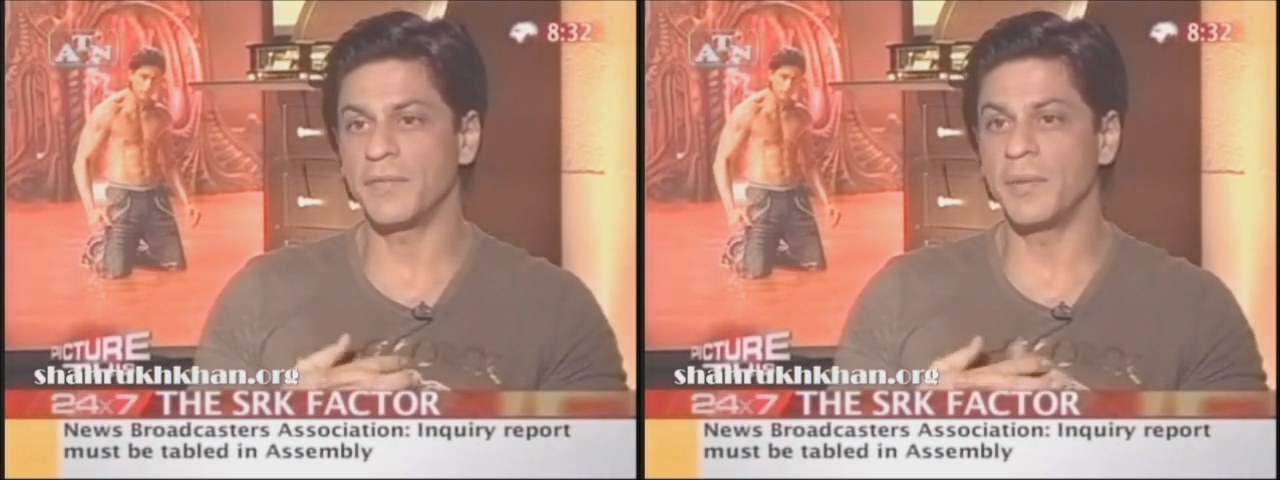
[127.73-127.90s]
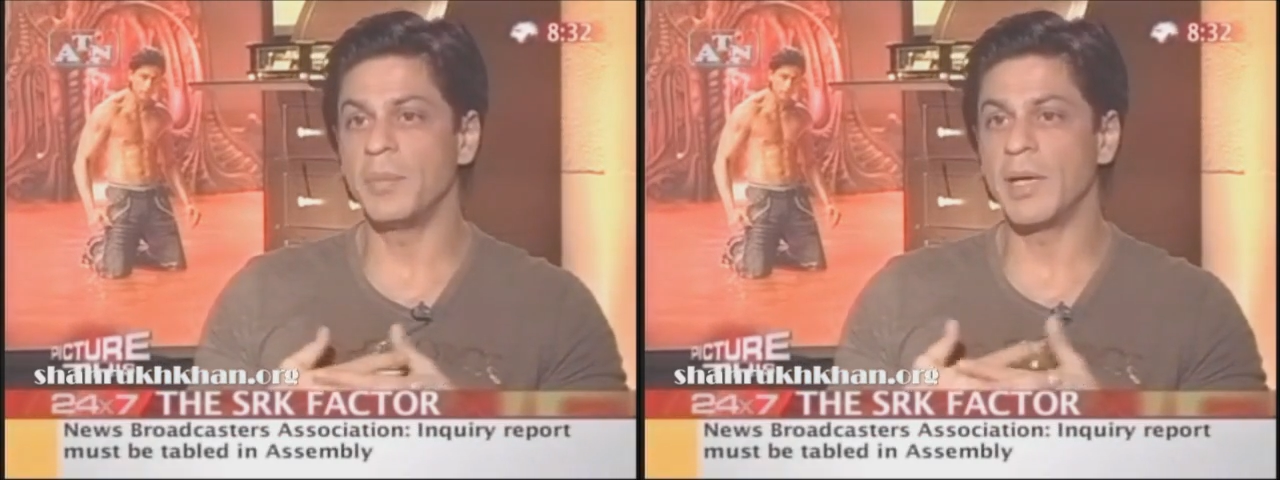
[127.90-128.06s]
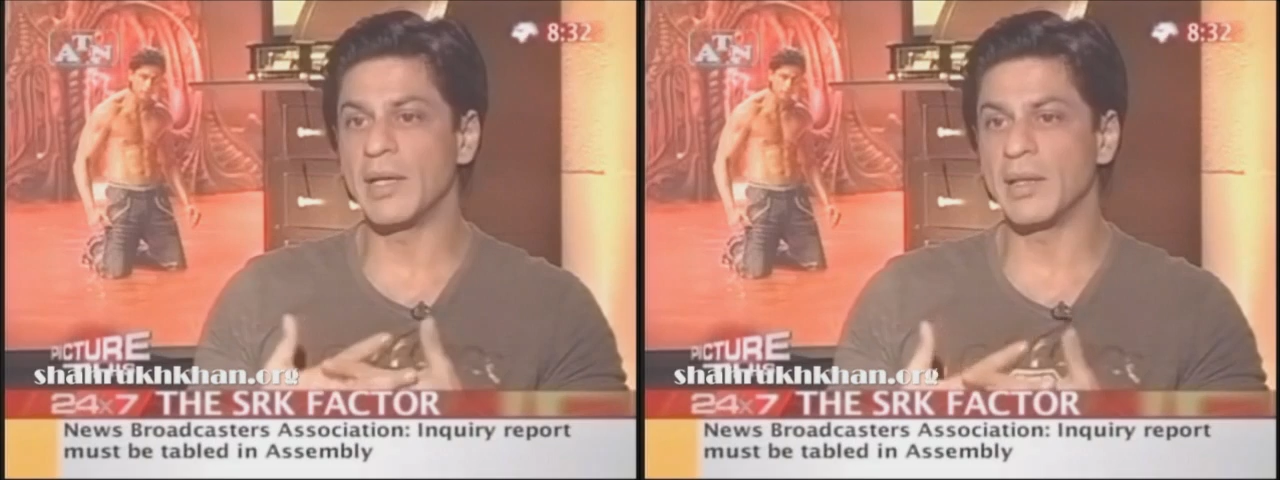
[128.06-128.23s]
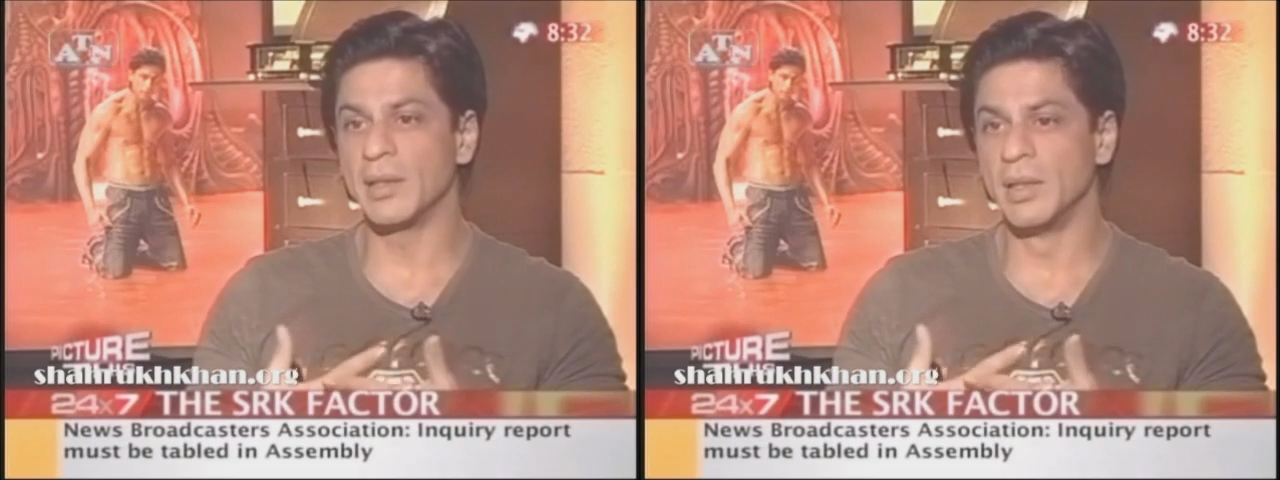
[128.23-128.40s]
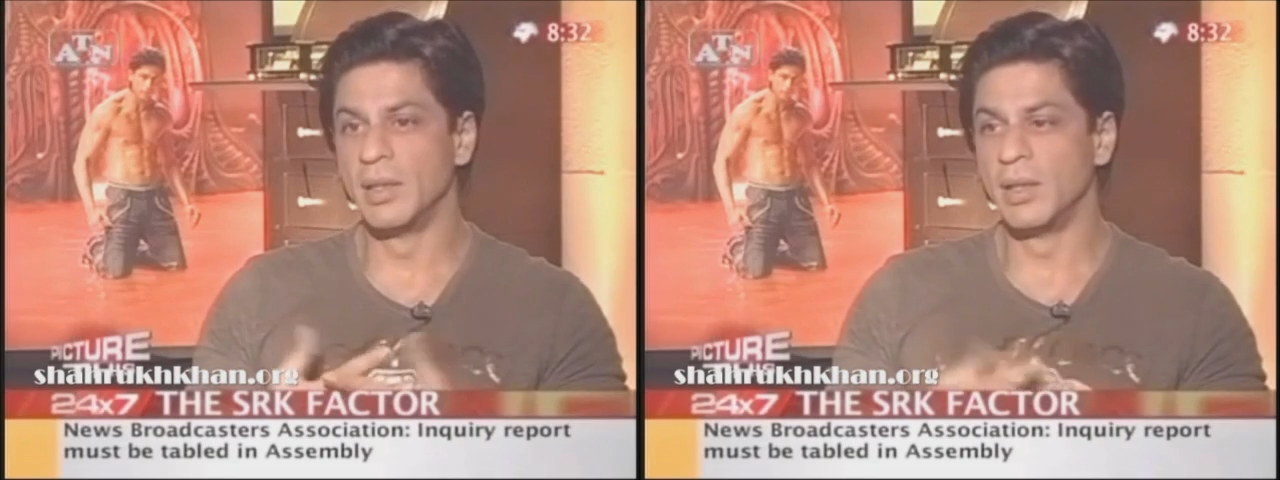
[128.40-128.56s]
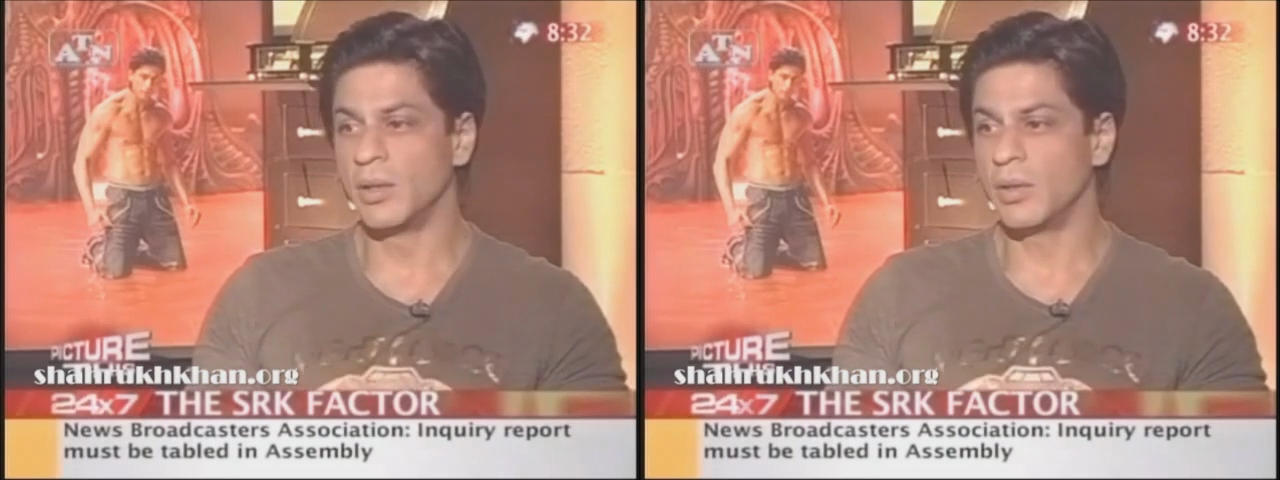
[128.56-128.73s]
of a
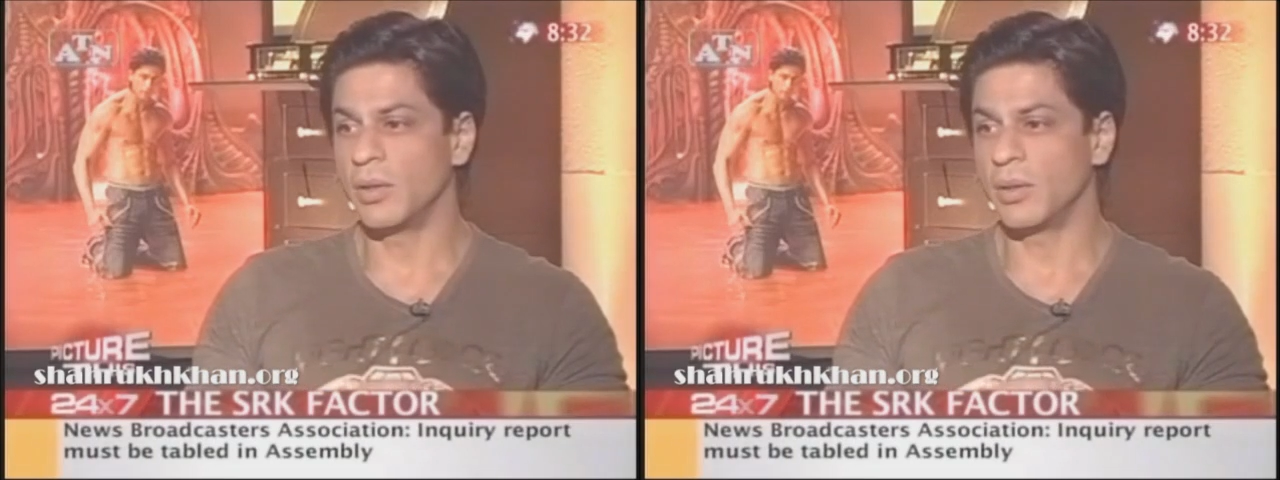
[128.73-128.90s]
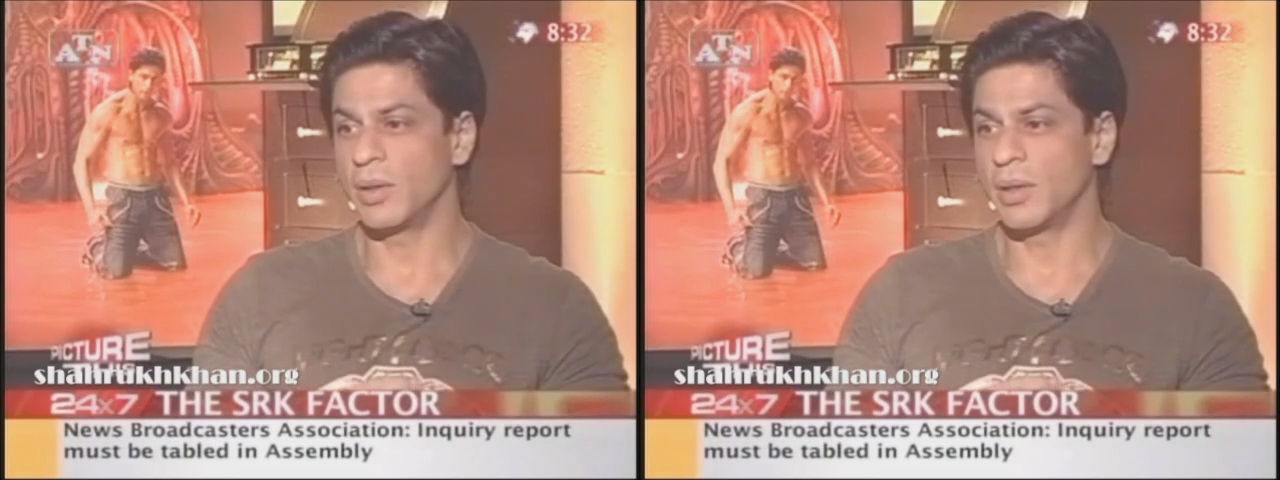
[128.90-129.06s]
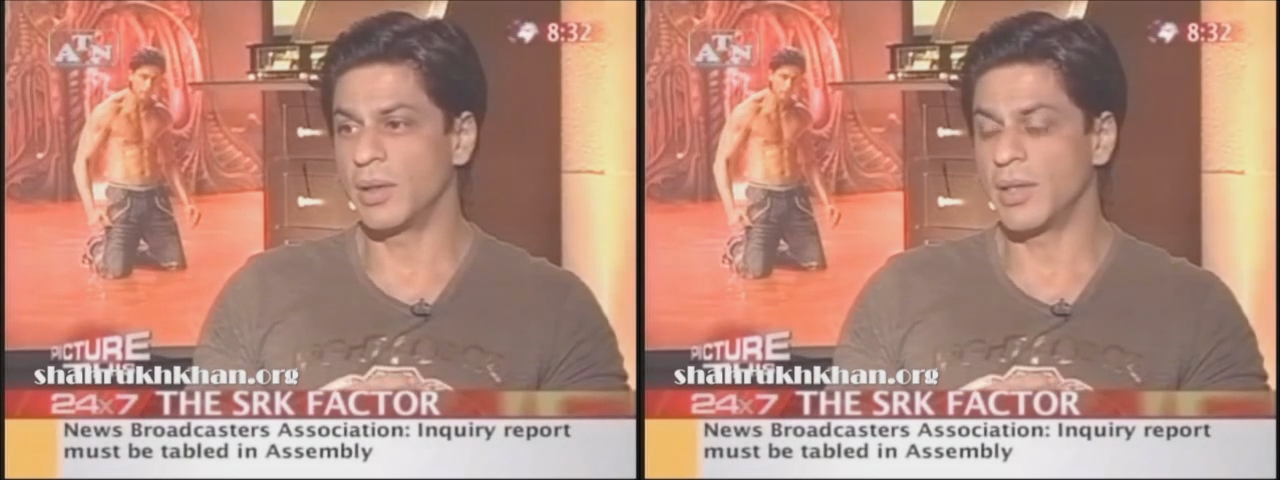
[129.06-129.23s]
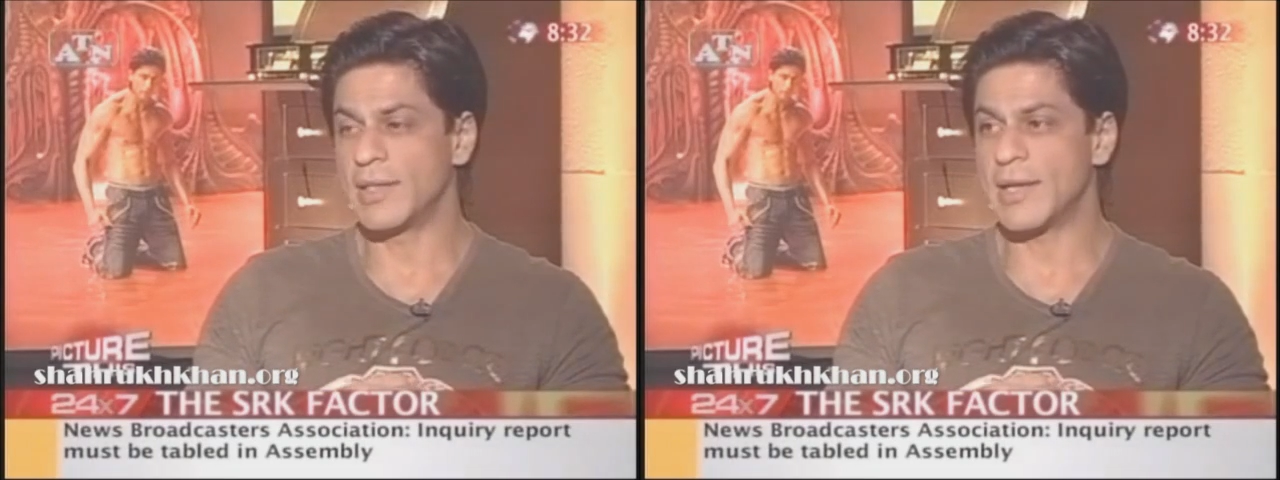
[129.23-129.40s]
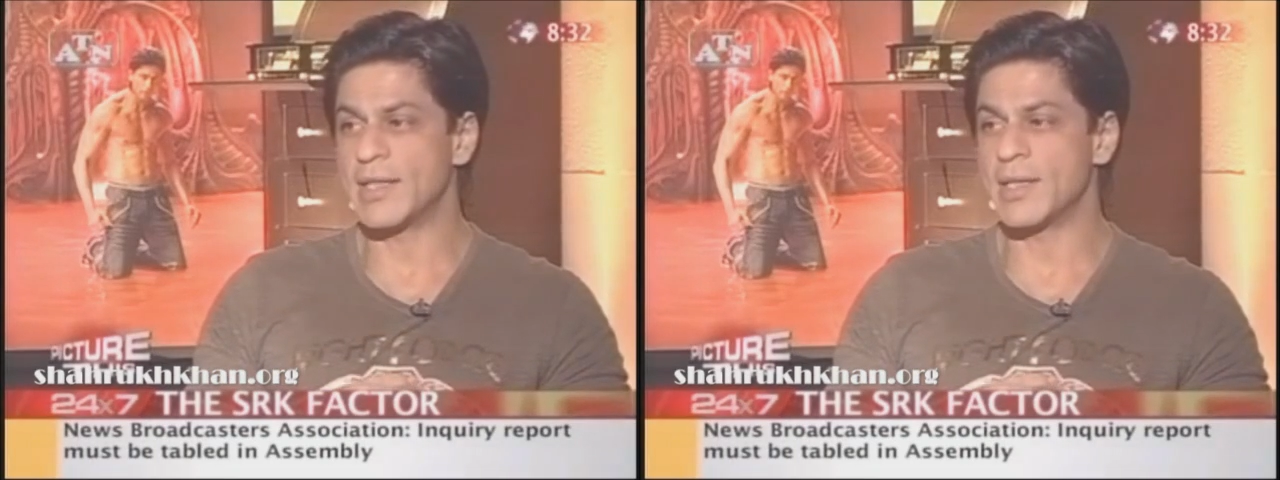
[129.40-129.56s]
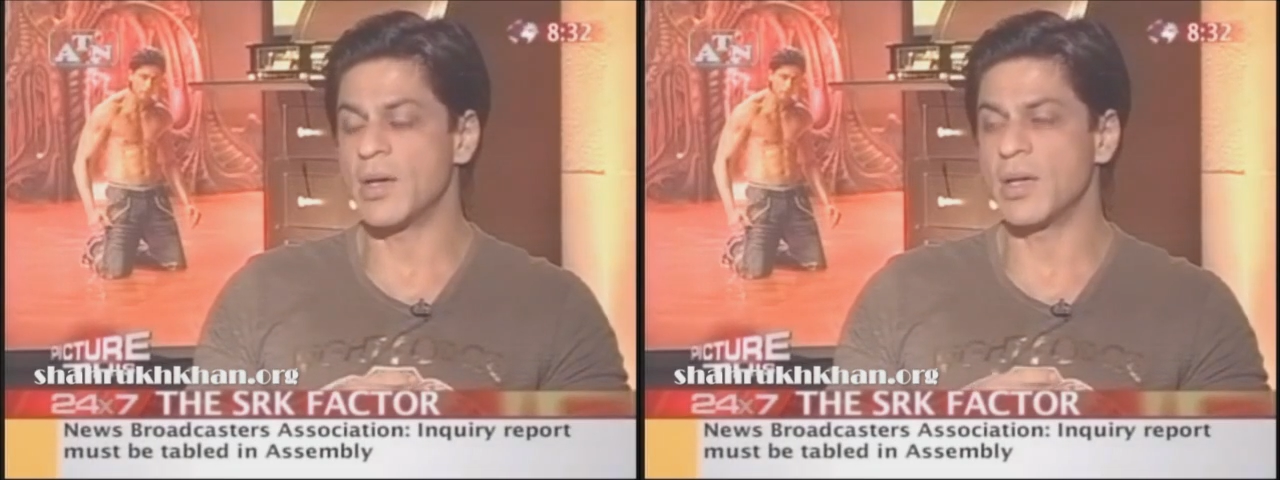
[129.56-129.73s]
filmmaker, or
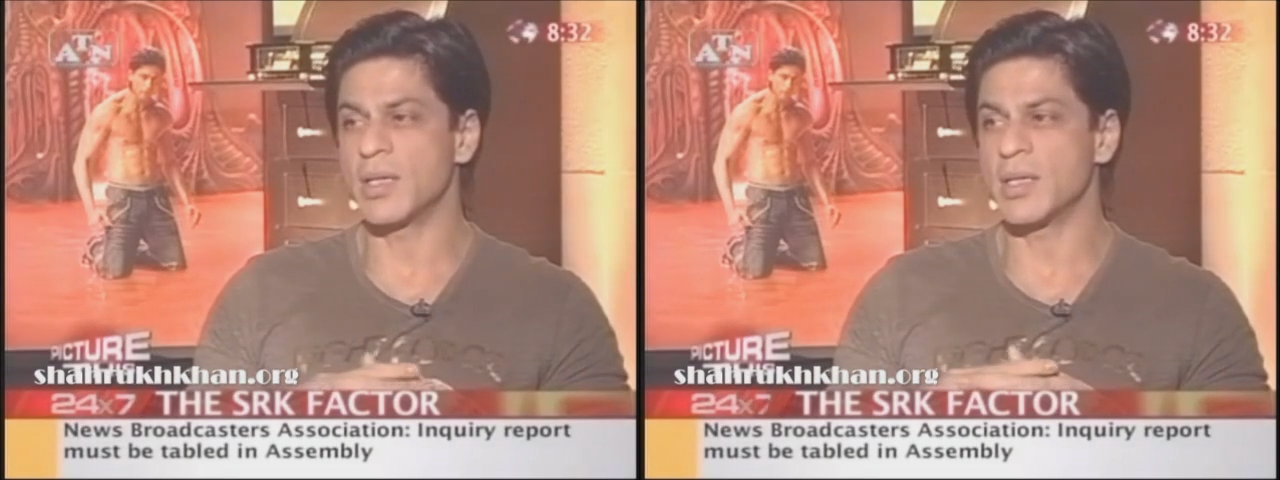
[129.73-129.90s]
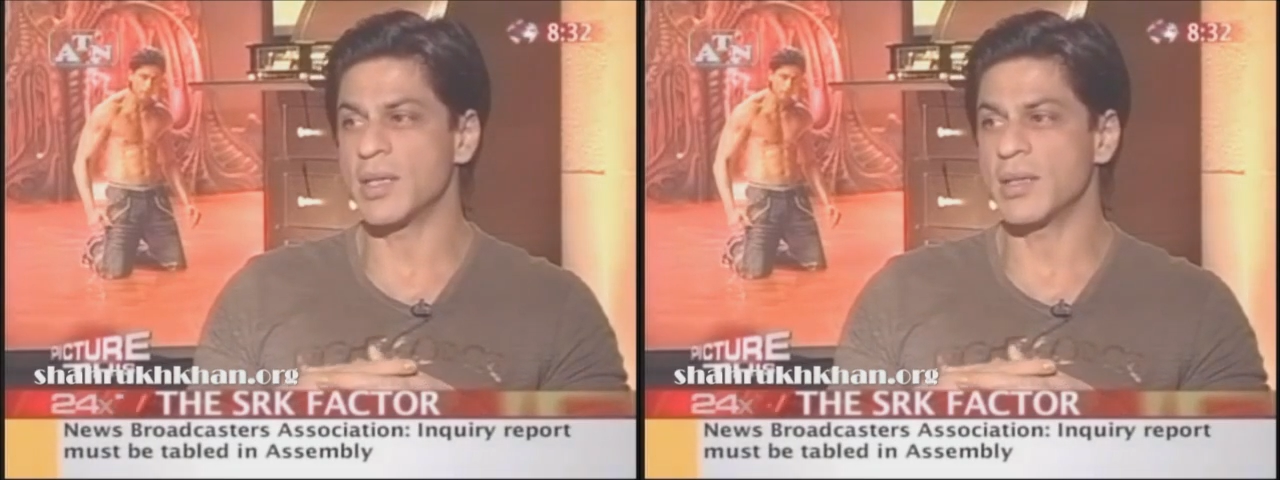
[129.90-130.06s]
as